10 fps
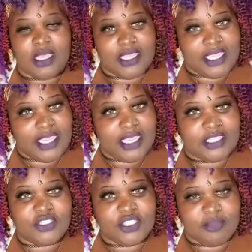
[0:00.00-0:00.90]

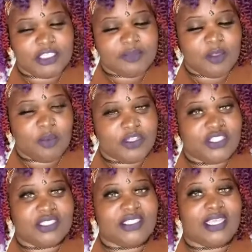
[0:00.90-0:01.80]
again, she misspoke and
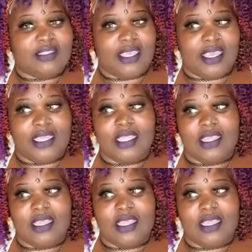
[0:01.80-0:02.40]
she said that